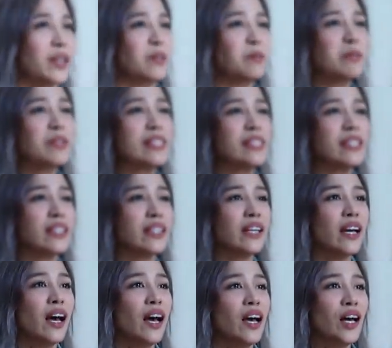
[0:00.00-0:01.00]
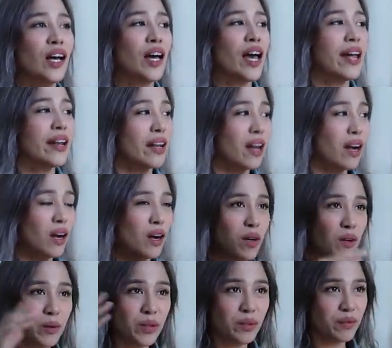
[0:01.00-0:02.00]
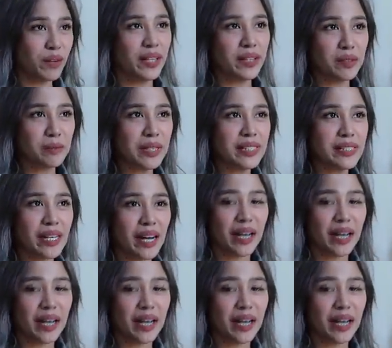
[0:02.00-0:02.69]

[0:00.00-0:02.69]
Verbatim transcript: got busy, and now we finally made